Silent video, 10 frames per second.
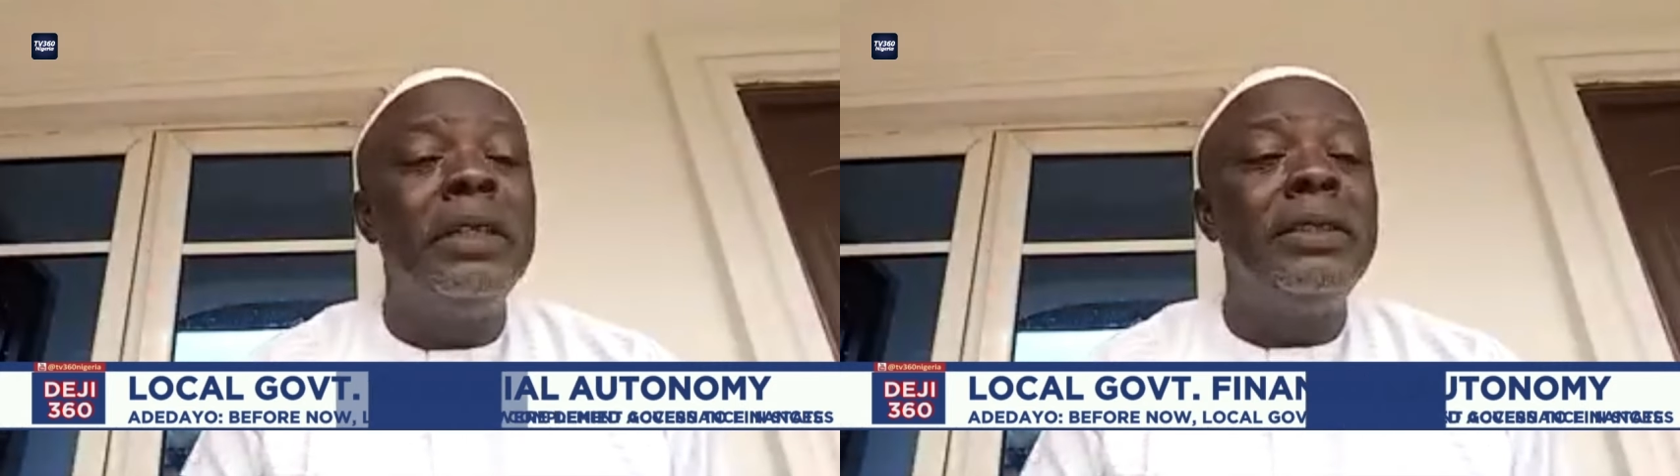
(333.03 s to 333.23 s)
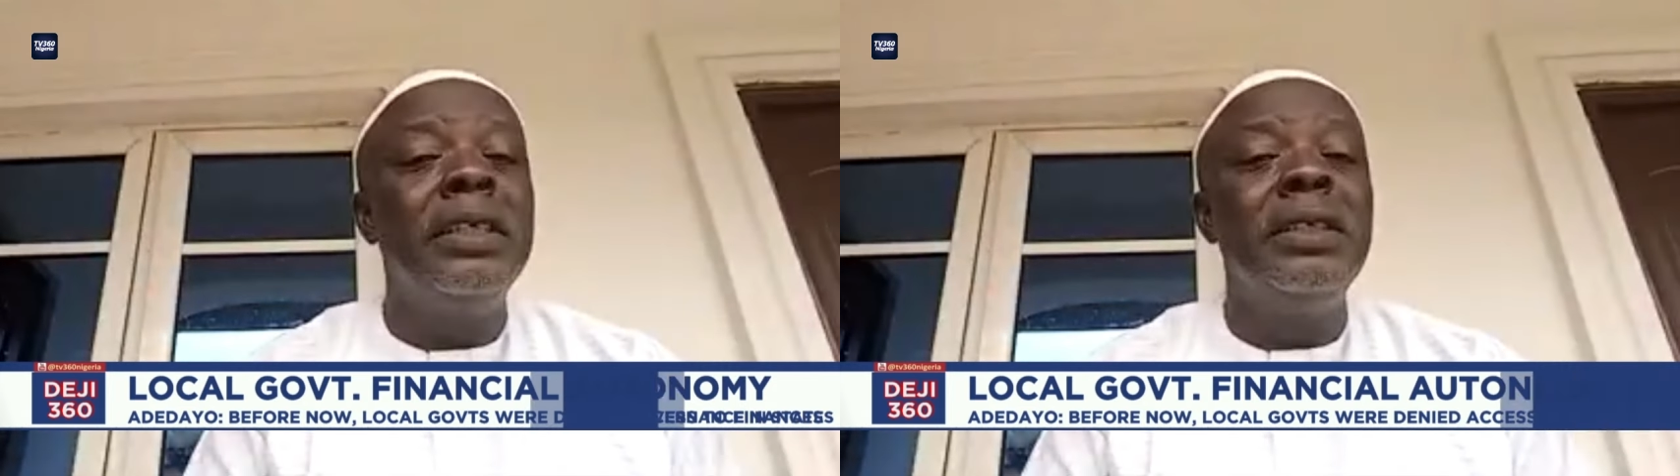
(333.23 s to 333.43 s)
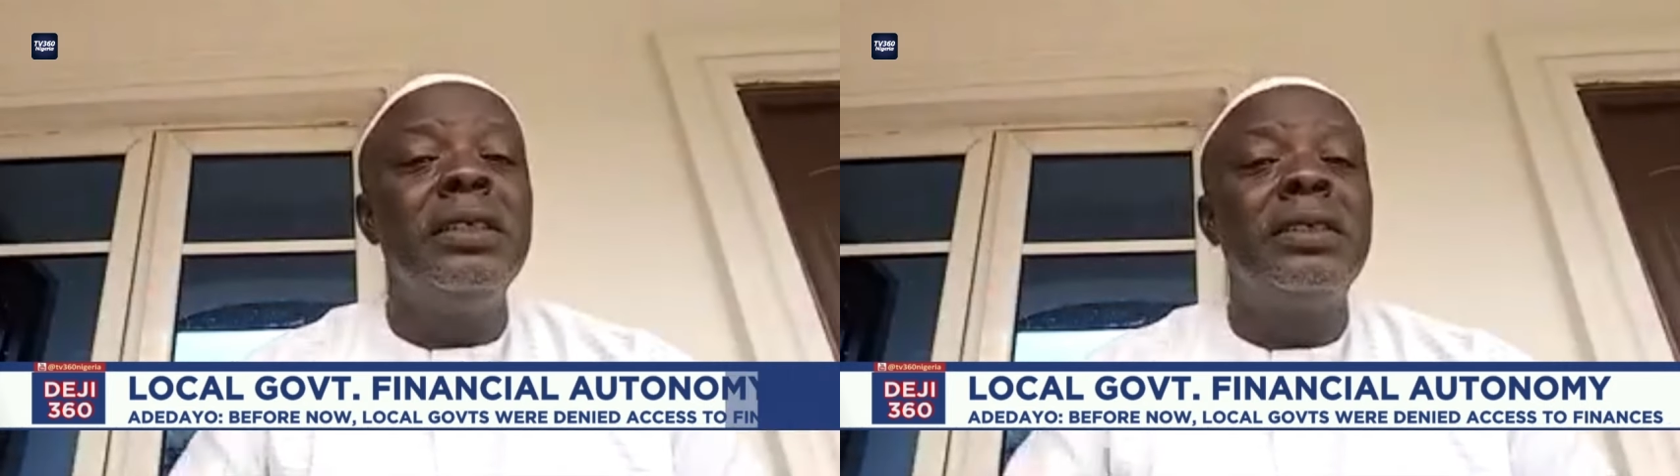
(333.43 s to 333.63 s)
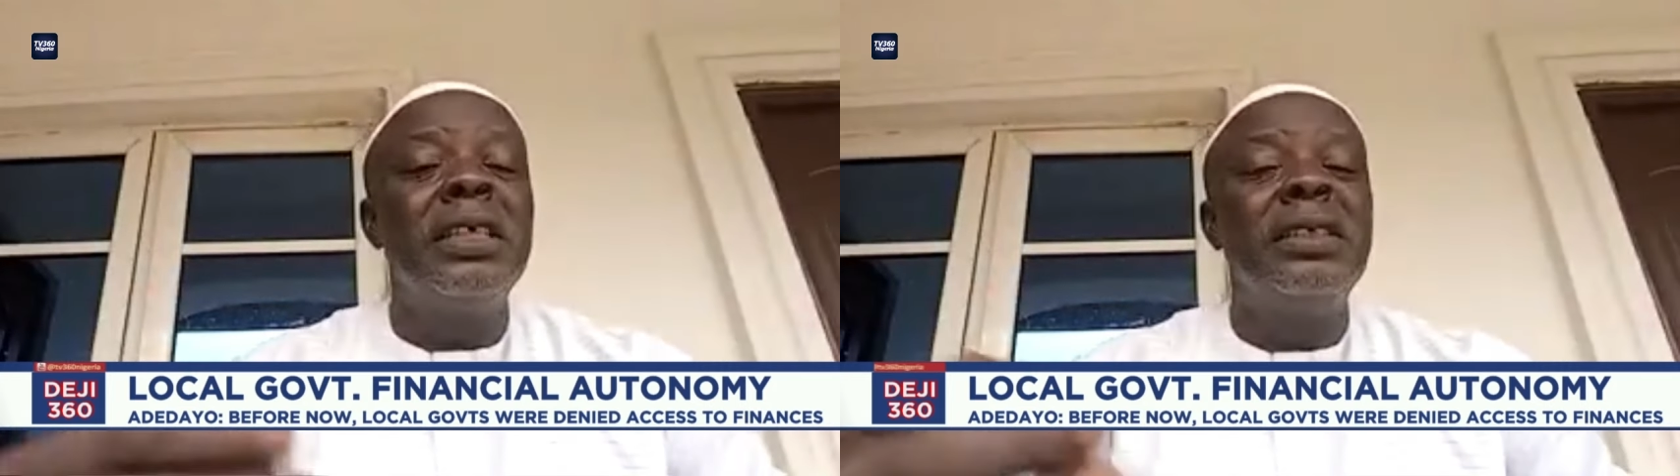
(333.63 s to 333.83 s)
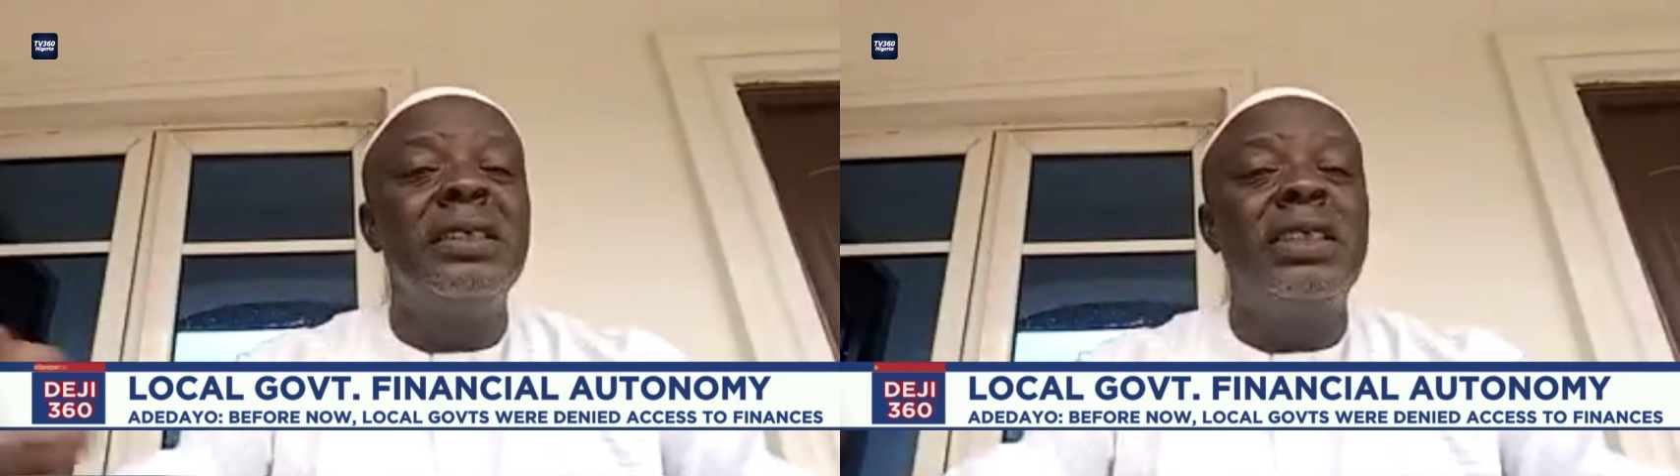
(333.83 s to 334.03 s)
But the thing
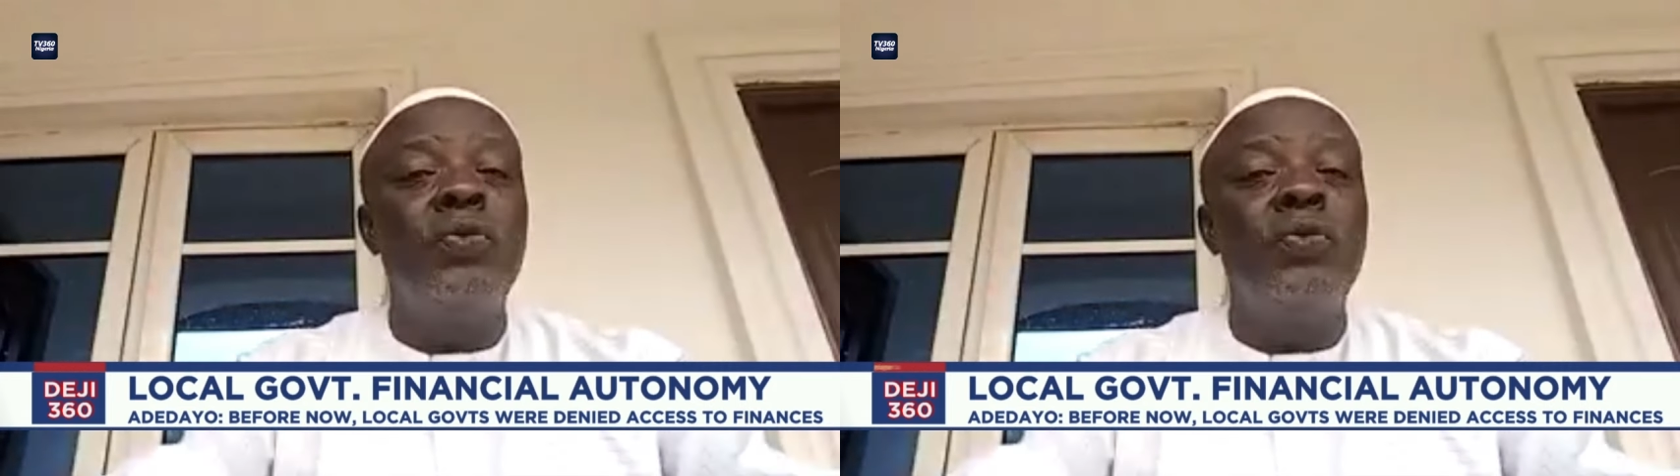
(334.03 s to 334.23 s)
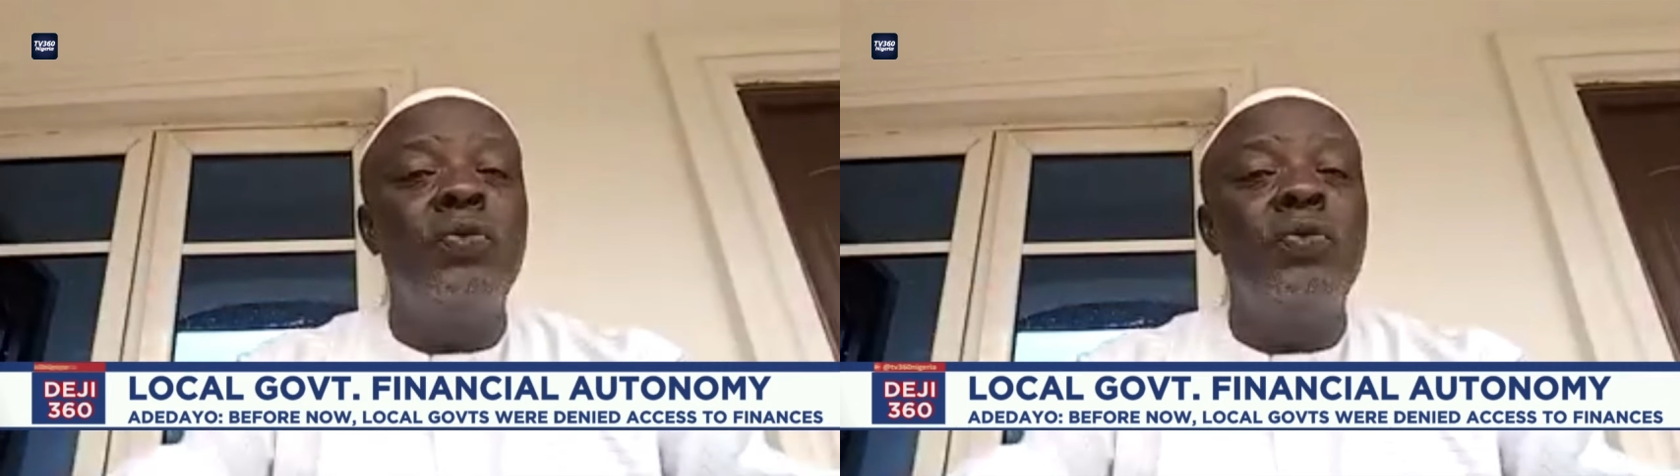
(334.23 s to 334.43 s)
is, it is the